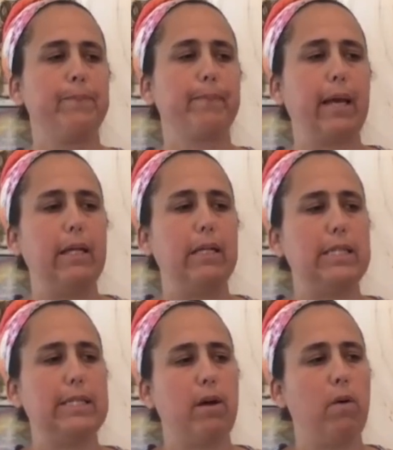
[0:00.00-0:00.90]
And
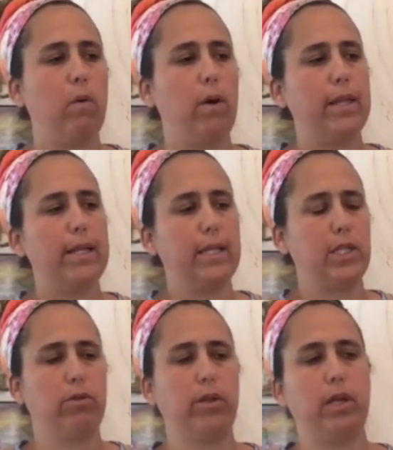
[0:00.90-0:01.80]
so I think that's
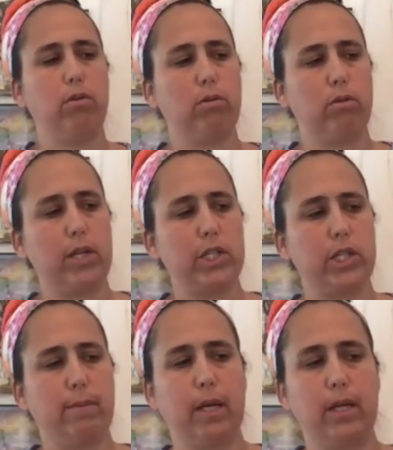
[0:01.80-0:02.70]
a really cool
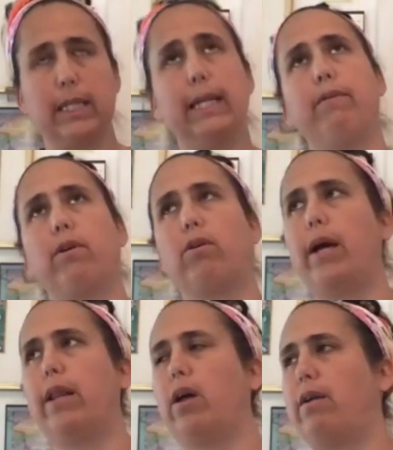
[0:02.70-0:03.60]
question, because I never
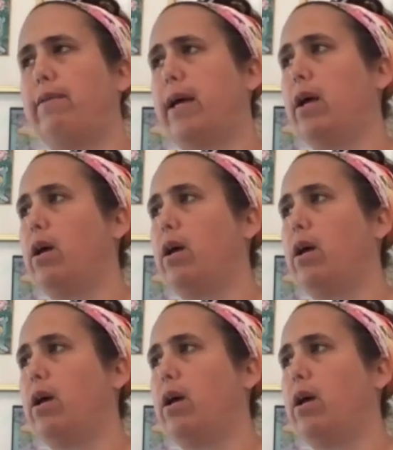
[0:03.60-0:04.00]
quite thought of it